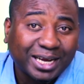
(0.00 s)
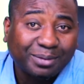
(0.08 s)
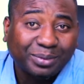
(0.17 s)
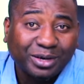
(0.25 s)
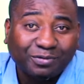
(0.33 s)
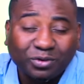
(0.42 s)

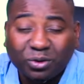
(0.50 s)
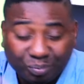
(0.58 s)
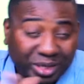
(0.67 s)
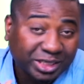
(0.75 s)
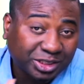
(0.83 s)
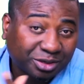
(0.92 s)
camera for
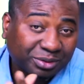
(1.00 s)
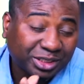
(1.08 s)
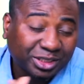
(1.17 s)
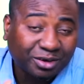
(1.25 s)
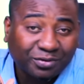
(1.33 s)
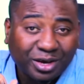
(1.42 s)

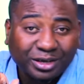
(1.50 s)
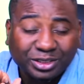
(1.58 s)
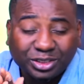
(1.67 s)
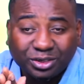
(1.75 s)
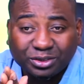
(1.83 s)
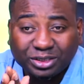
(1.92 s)
majority of our
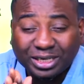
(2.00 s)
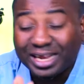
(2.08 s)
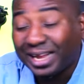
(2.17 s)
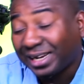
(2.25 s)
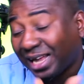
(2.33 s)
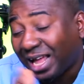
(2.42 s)
shots
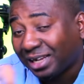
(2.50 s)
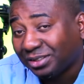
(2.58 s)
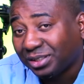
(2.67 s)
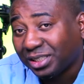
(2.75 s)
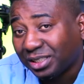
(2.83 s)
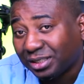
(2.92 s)
and
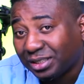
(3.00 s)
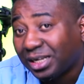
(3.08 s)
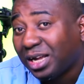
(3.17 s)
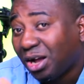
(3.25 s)
actually